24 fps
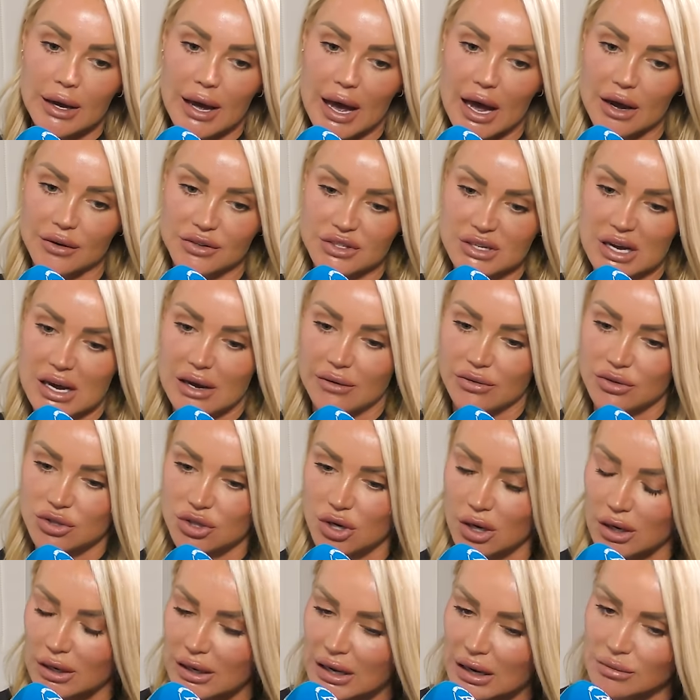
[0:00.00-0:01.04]
after having
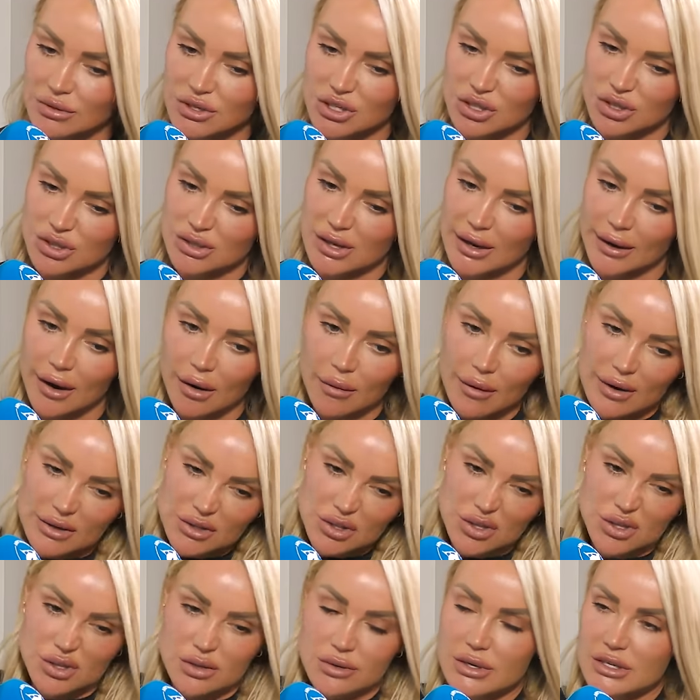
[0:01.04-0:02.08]
Dolly, I was just like, oh, I'll
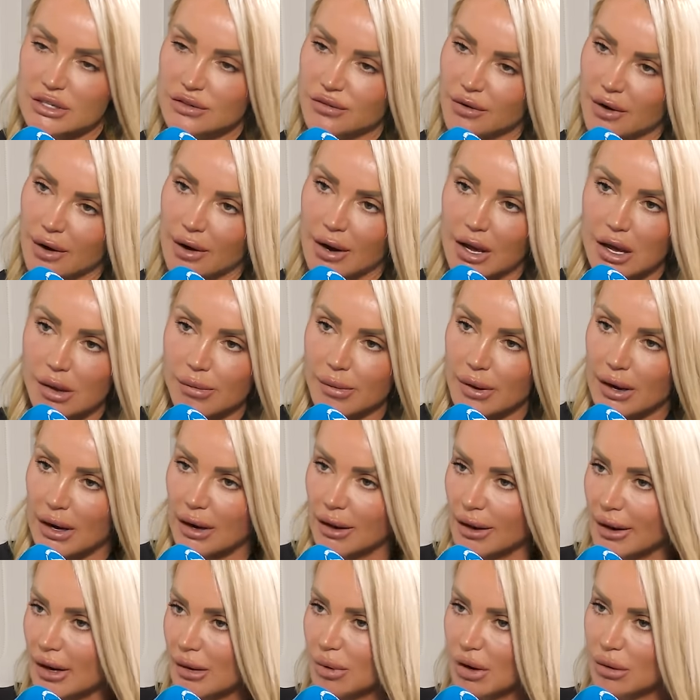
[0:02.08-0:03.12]
just do this for a little bit. I'll
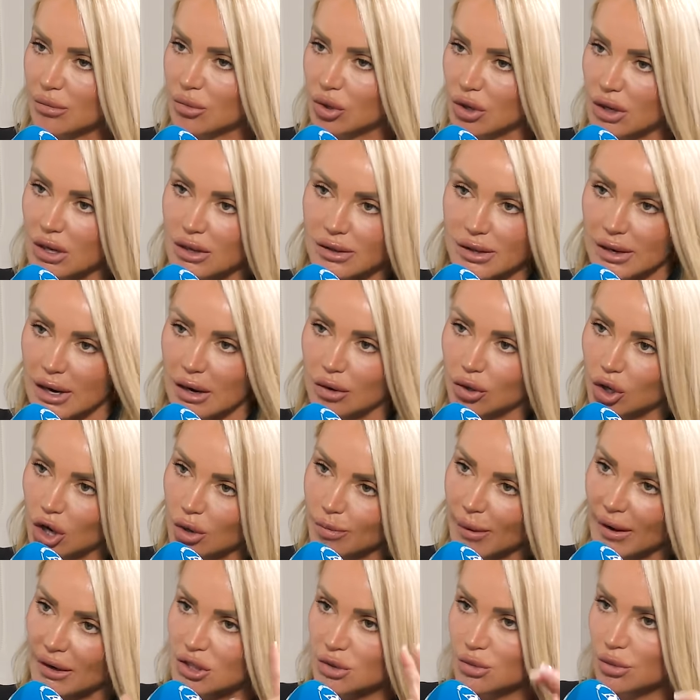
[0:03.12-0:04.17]
earn a bit of money and then I'll go
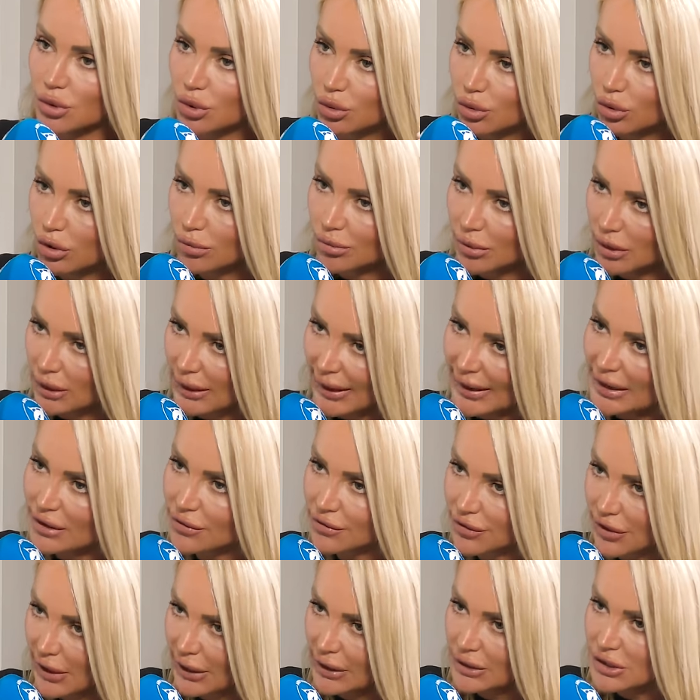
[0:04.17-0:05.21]
back to a normal
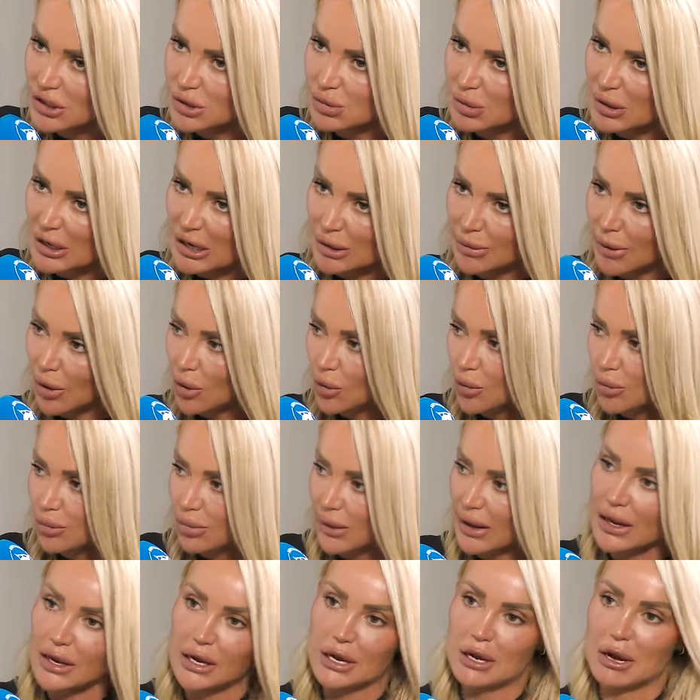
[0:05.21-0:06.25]
life that I can speak about and
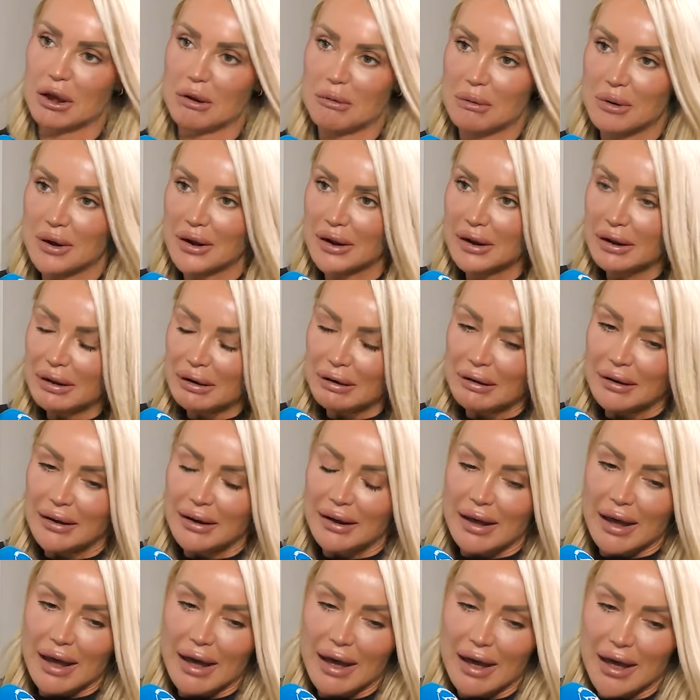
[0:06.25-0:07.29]
be, you know,
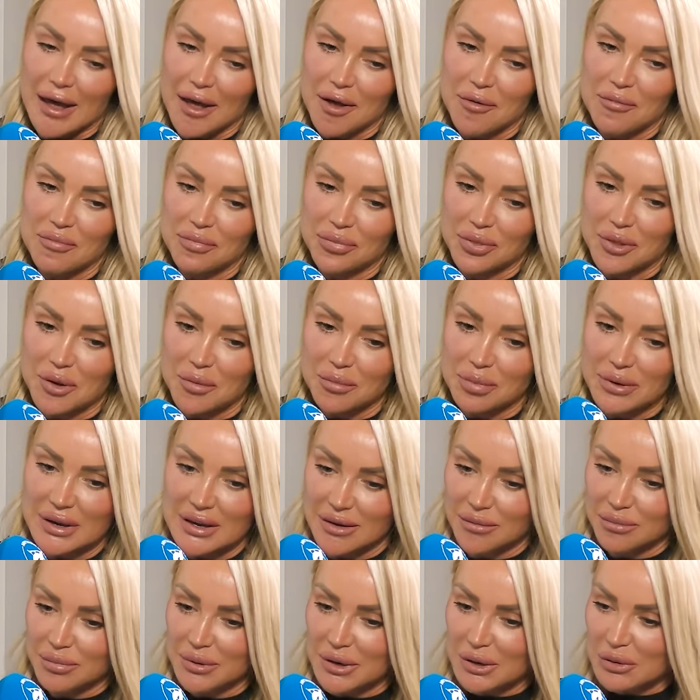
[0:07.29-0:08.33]
um,
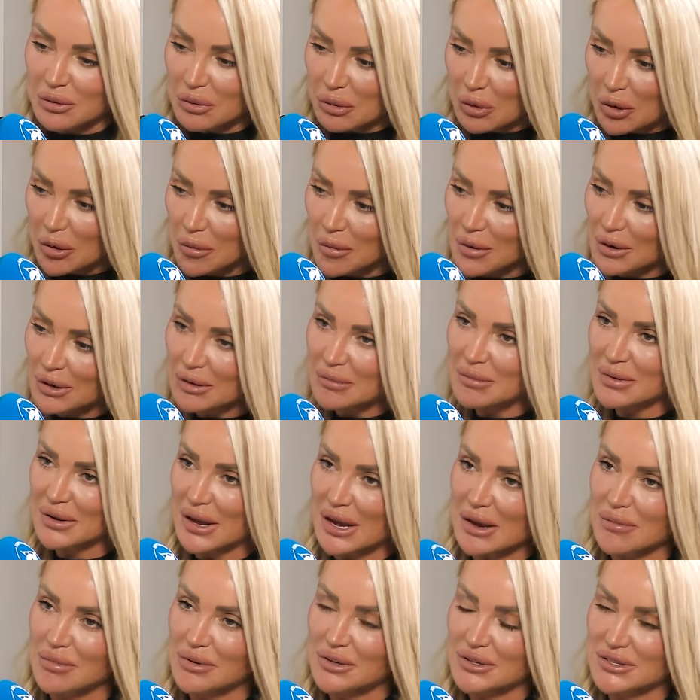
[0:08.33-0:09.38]
be, be normal and be
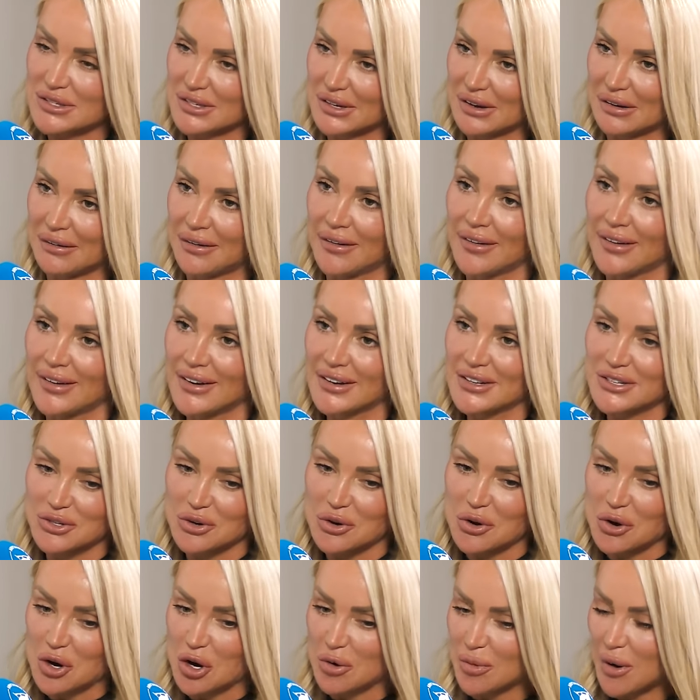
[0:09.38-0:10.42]
able to
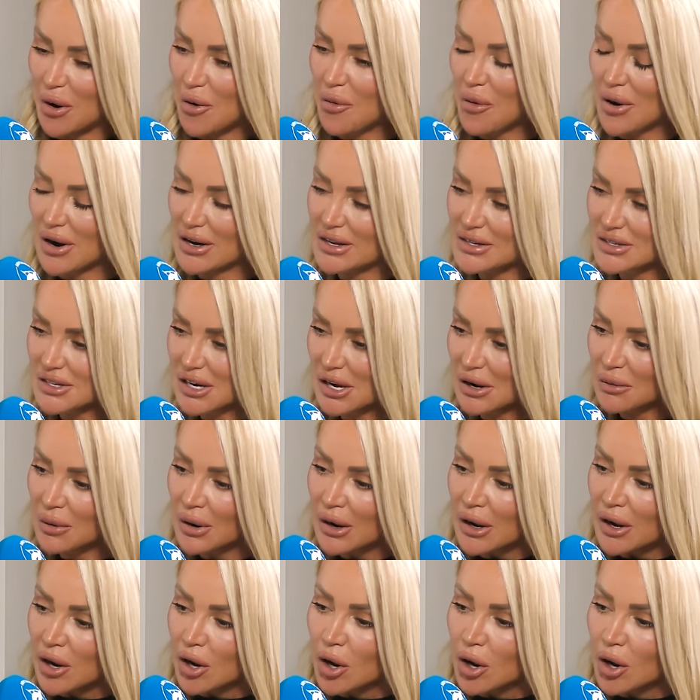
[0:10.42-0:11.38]
talk about what I do.